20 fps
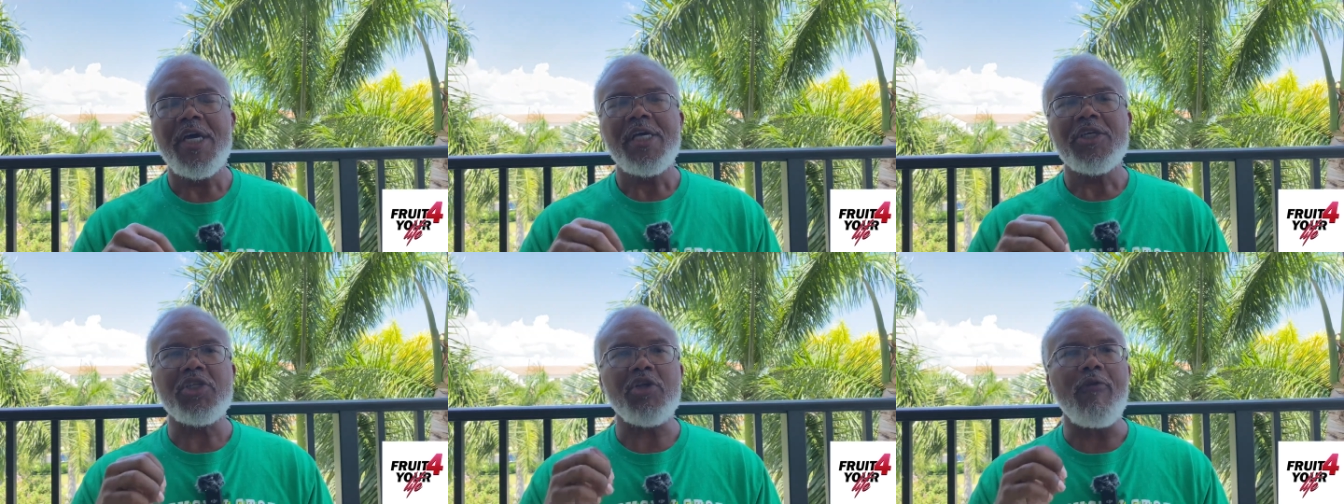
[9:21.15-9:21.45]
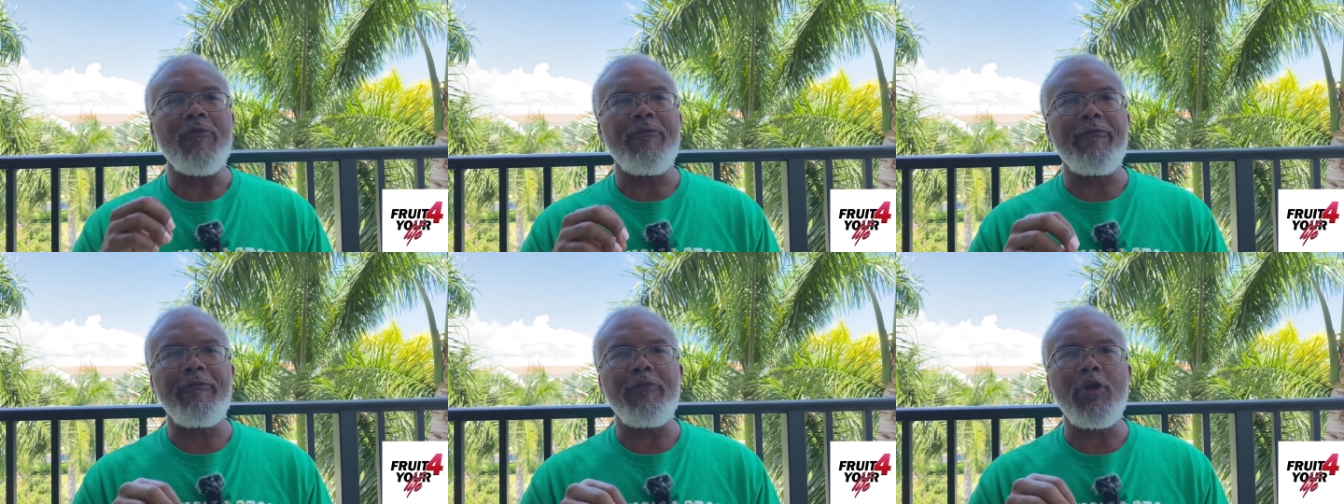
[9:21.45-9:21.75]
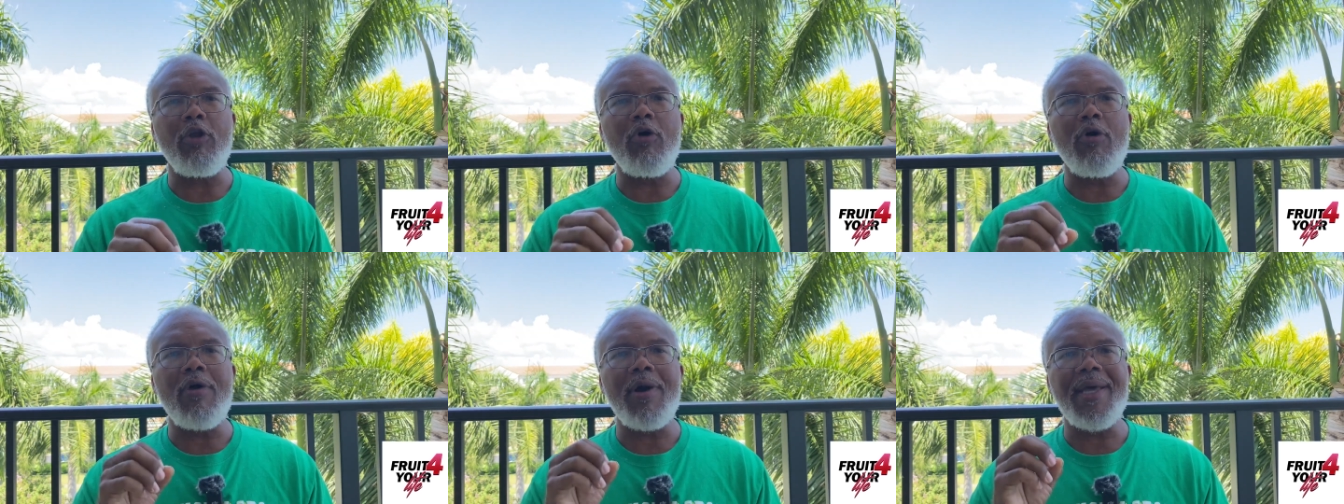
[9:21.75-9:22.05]
So
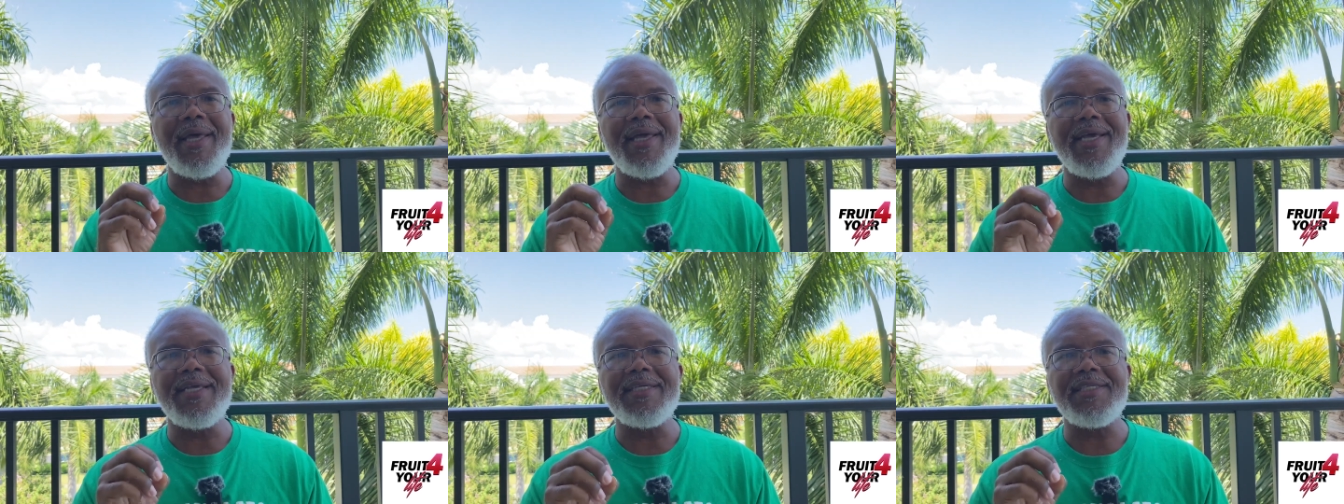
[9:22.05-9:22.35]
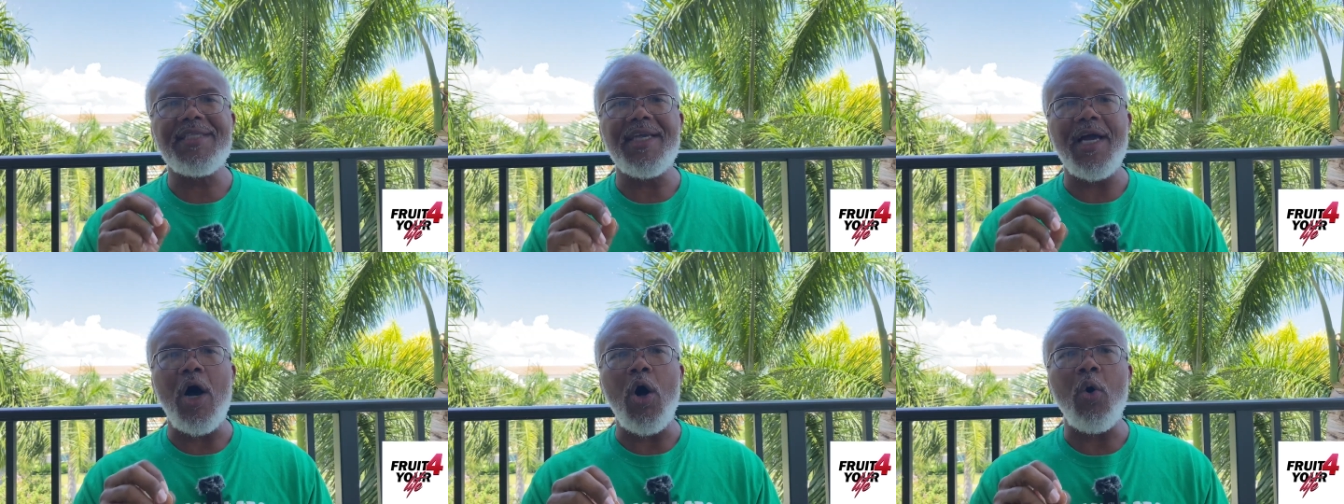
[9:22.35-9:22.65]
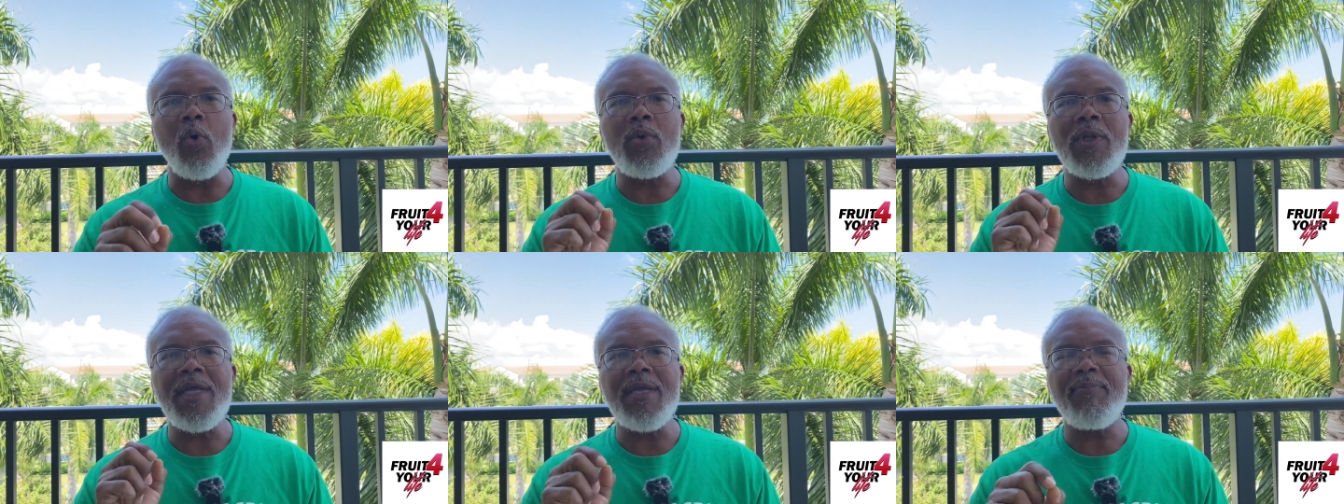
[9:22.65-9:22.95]
Florida is the
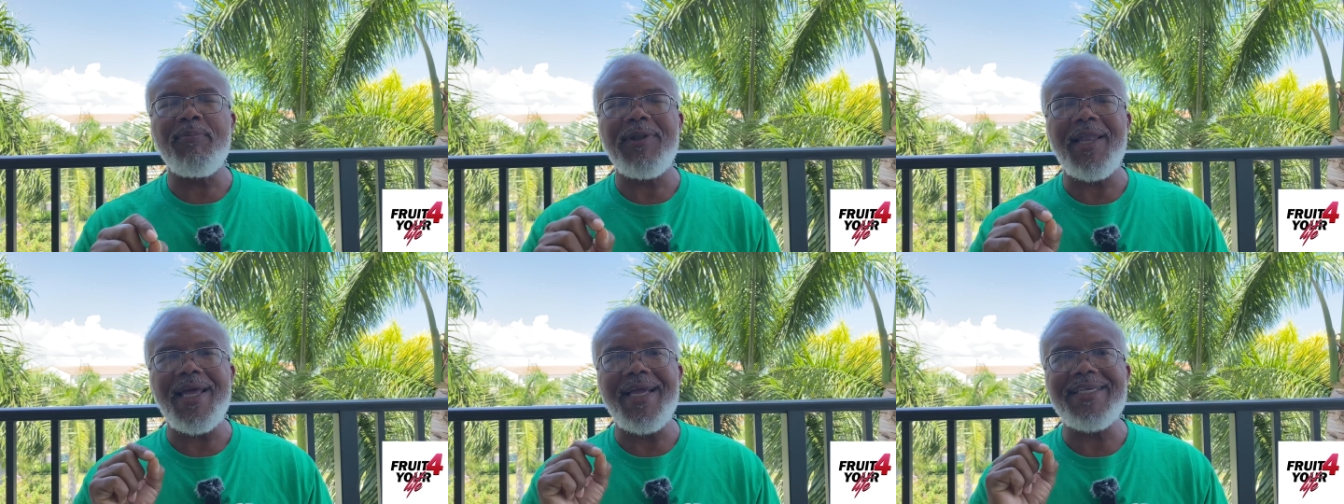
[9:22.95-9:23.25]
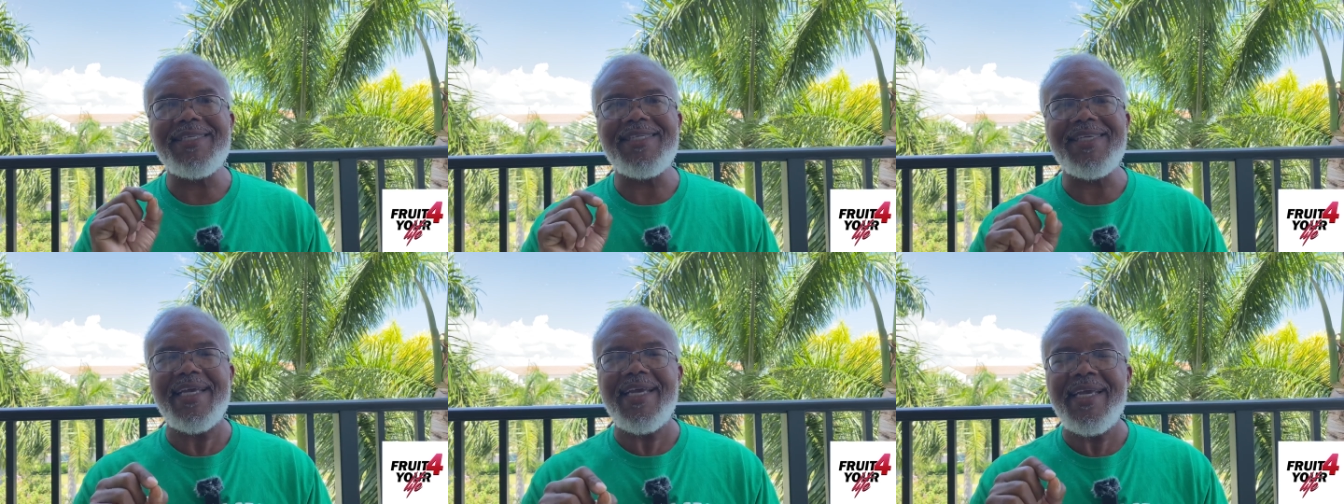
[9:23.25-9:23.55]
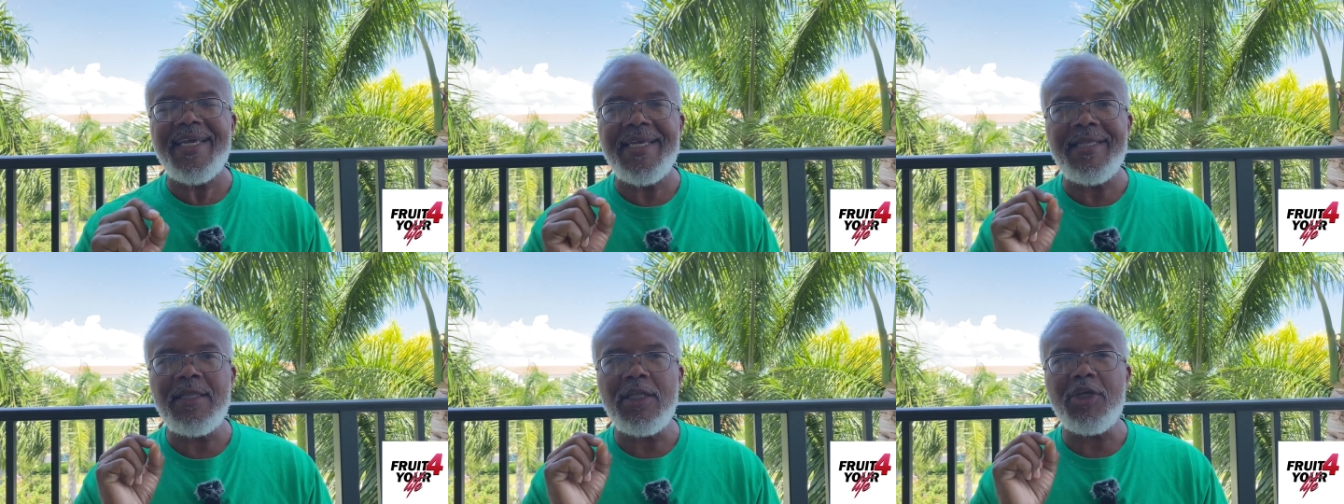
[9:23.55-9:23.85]
only place
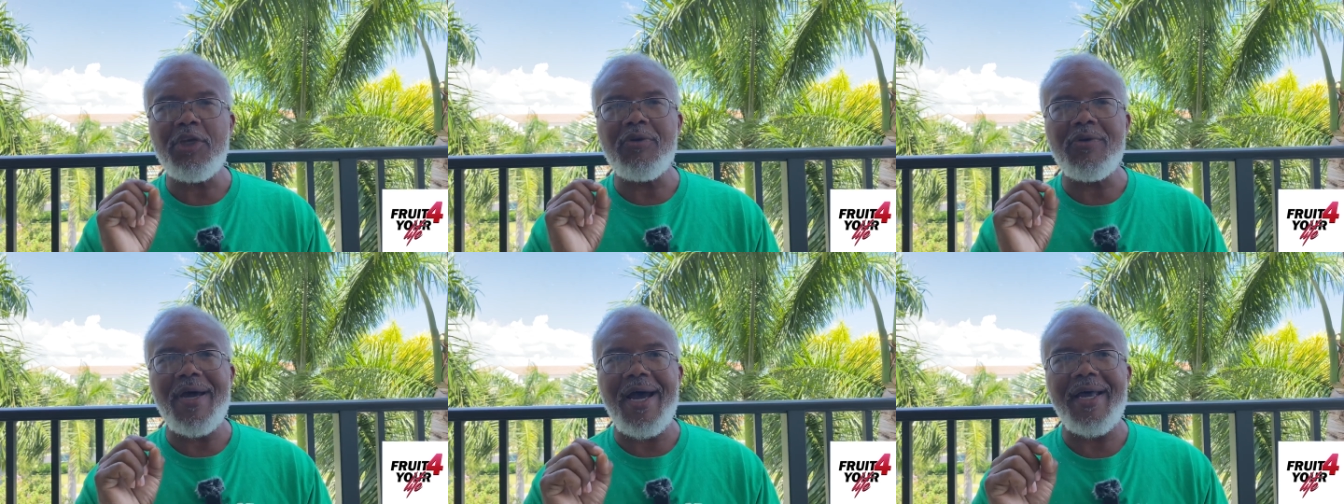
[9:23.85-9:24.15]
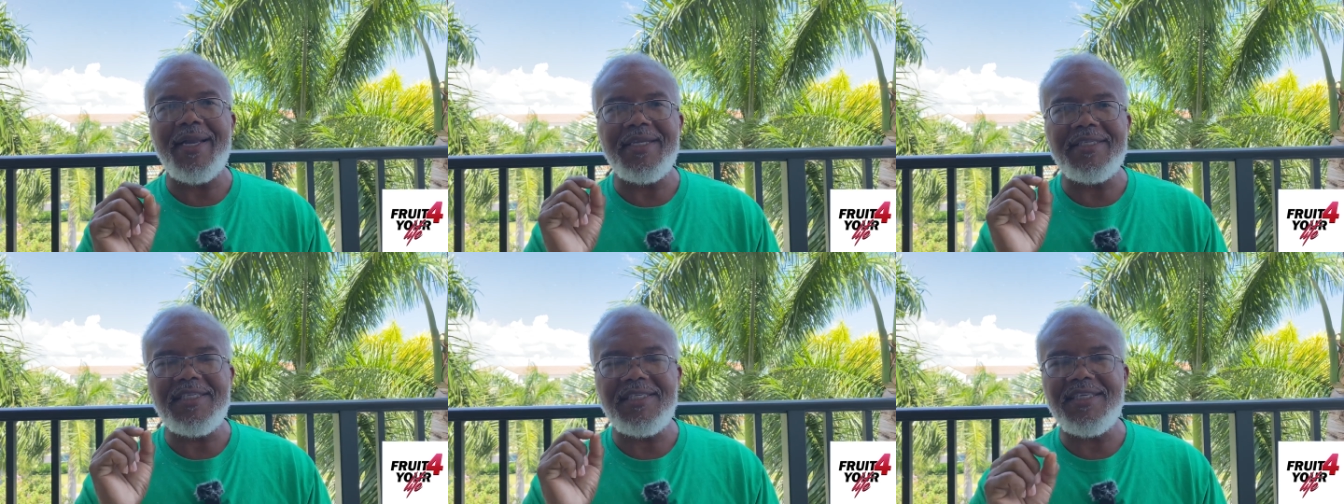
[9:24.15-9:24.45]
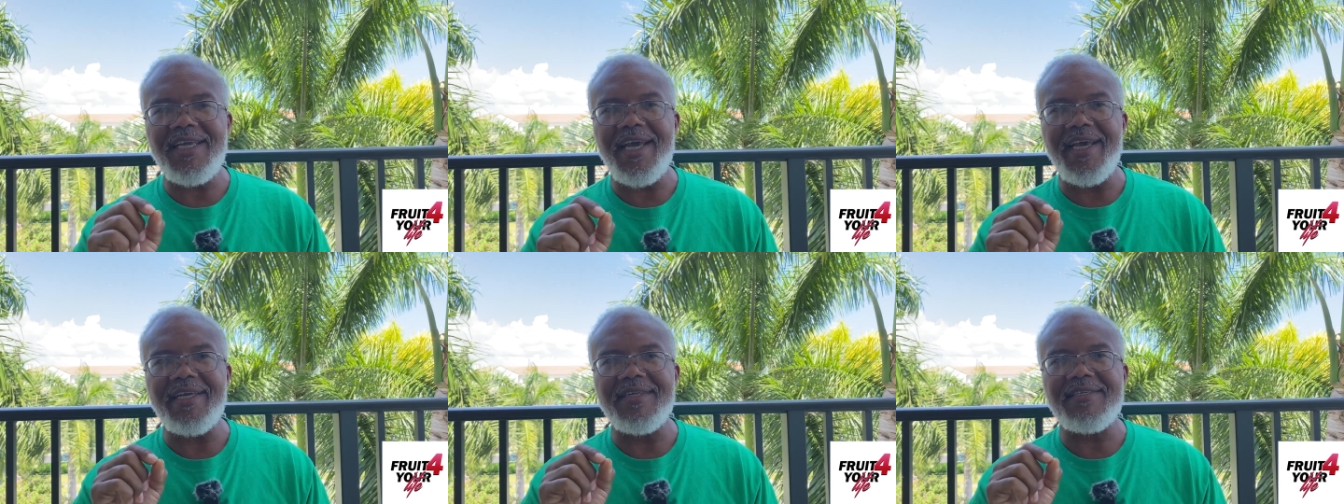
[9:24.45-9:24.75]
in the United
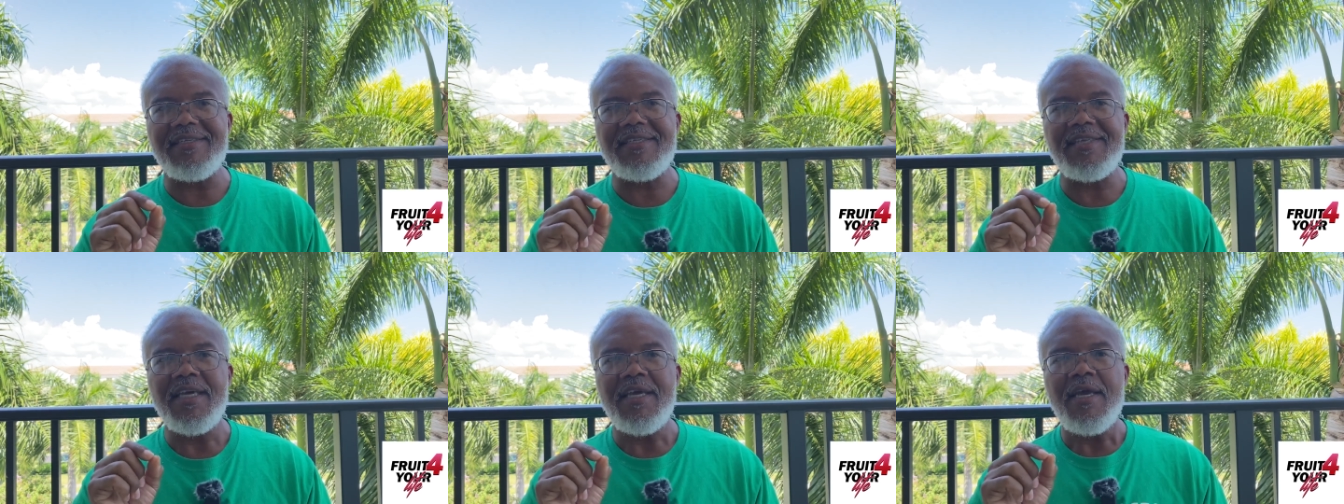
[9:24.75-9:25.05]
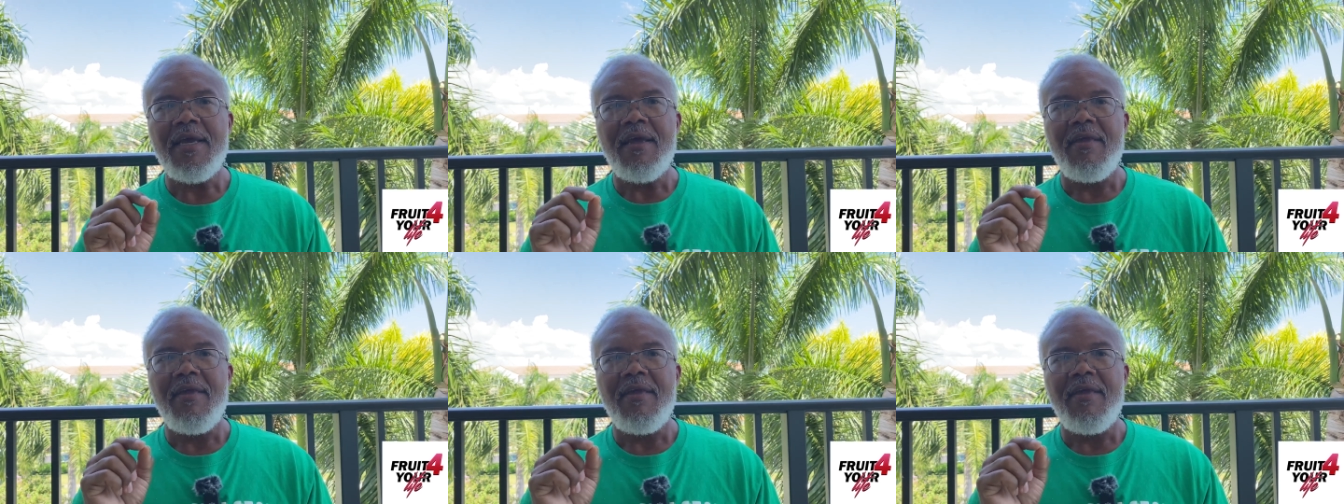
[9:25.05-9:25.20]
States